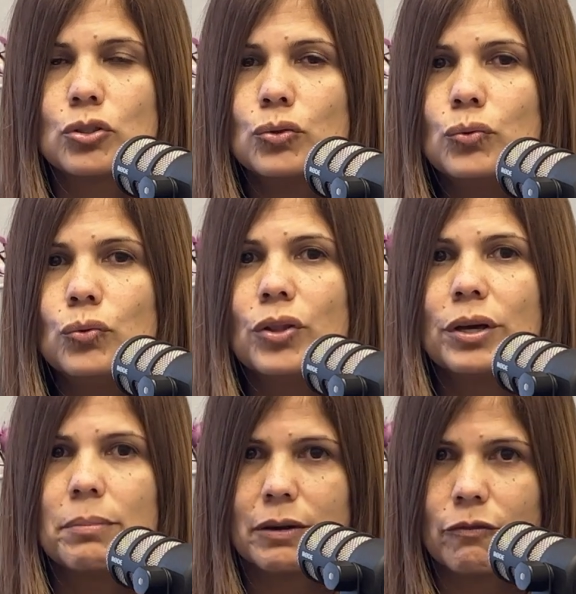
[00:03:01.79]
to the
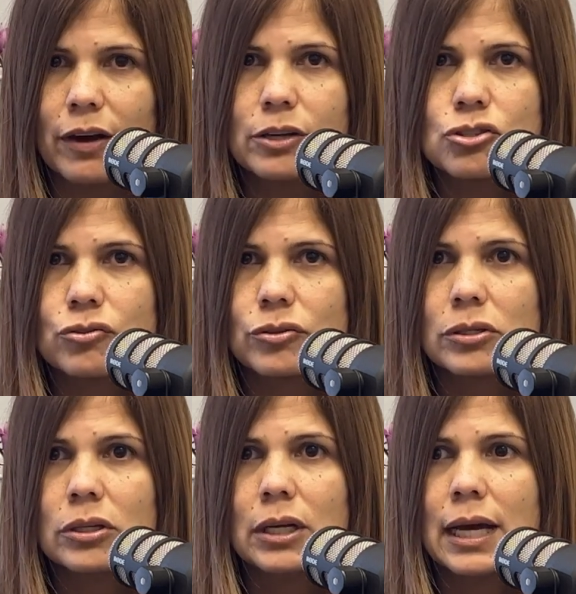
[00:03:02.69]
manufacturer
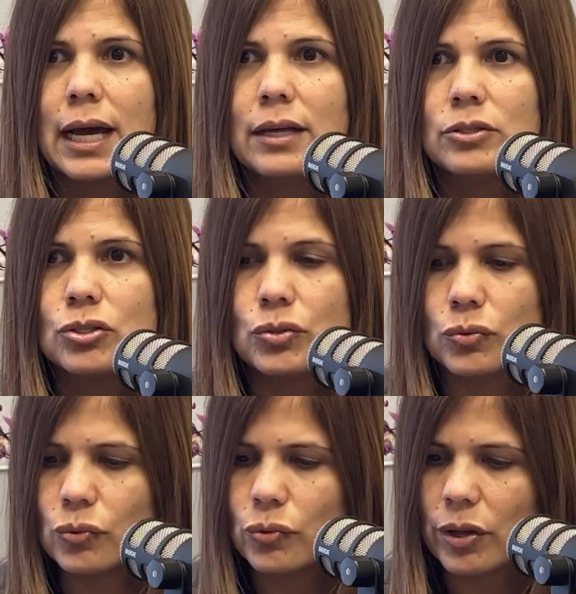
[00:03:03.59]
and
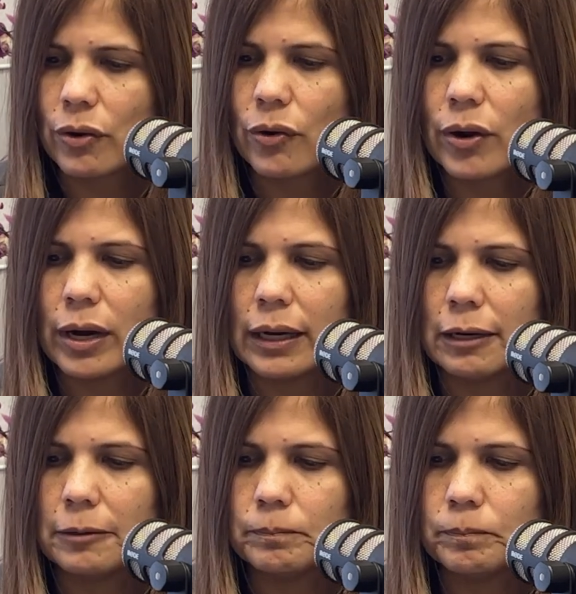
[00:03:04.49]
to their
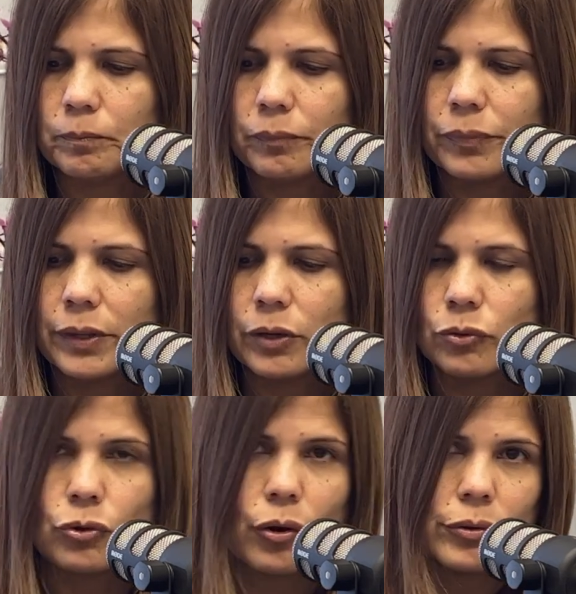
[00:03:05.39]

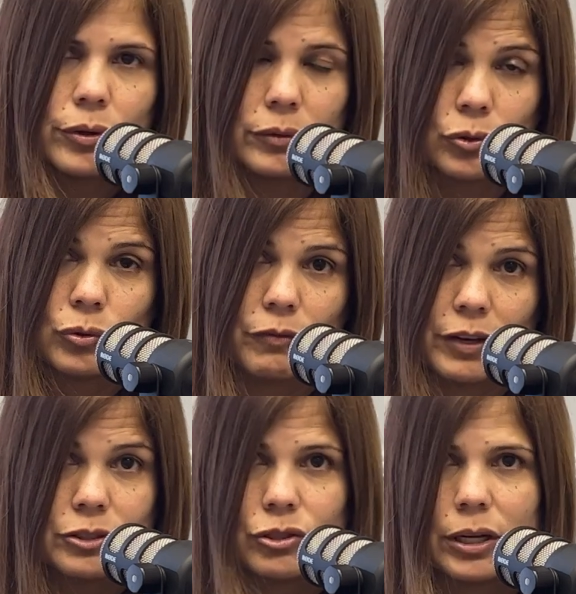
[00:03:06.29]
to the
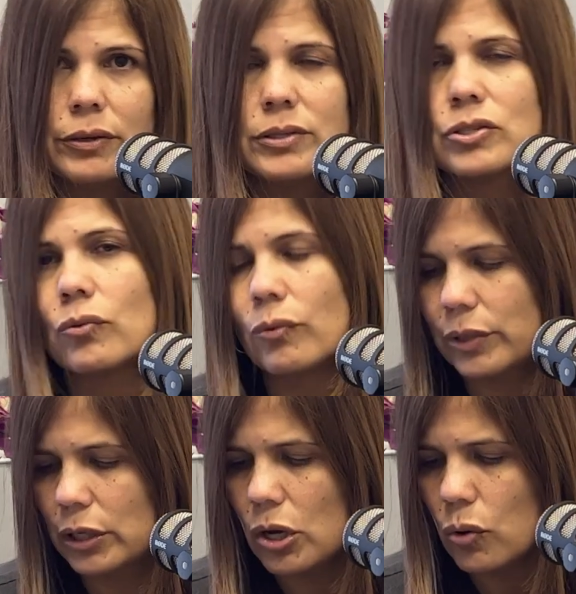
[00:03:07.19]
veterinarian, so we
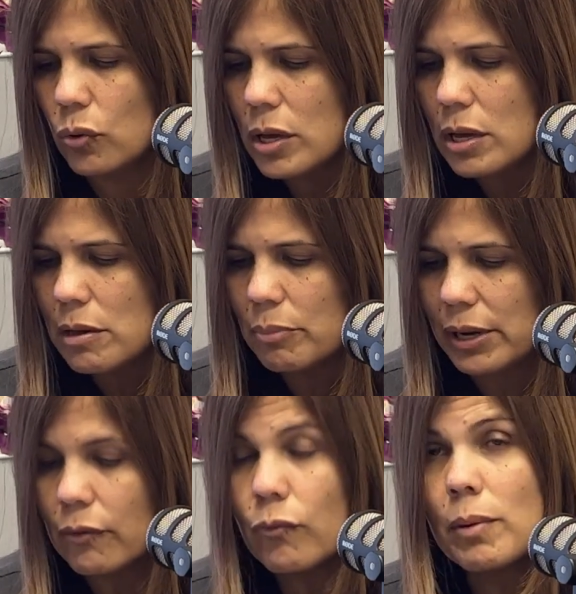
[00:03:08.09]
know. But
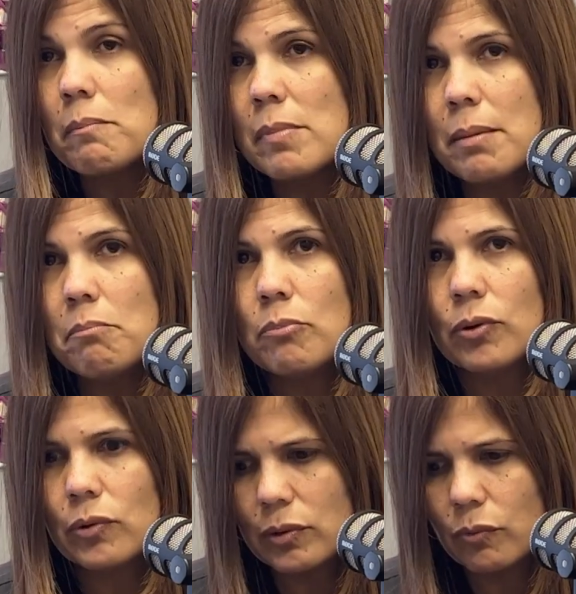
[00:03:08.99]
I
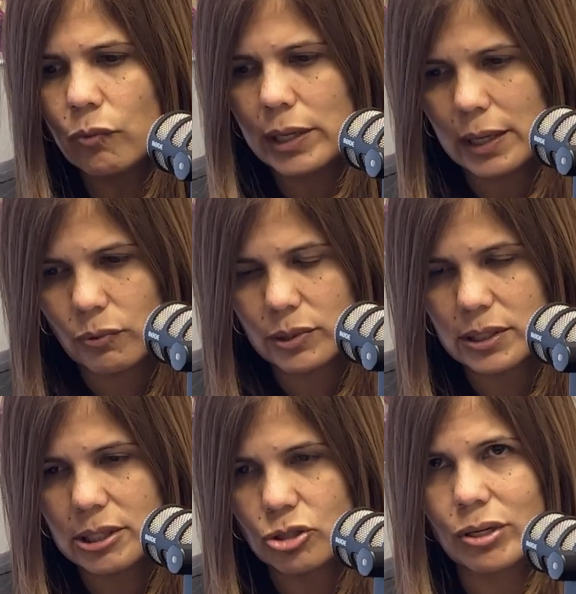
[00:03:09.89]
remember when I was a
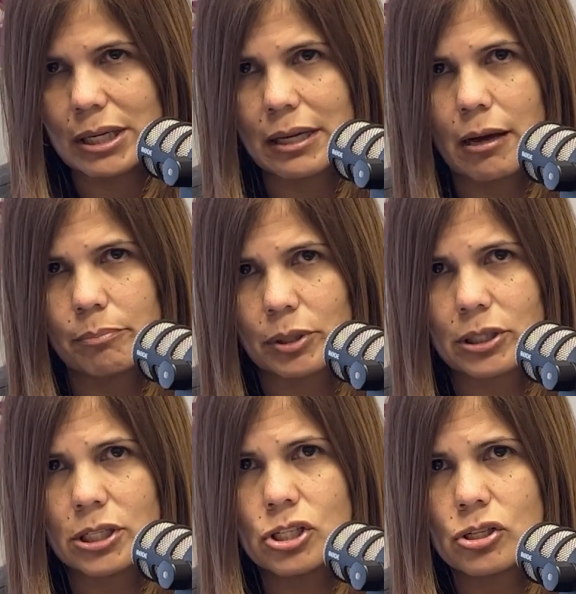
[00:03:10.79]
strictly cat
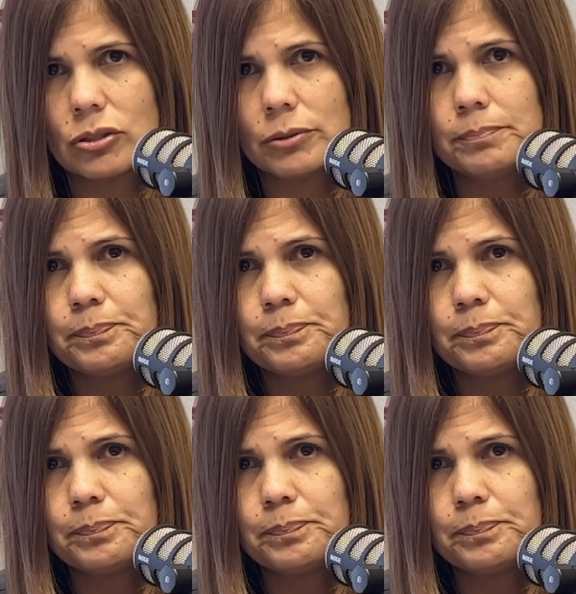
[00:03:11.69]
practitioner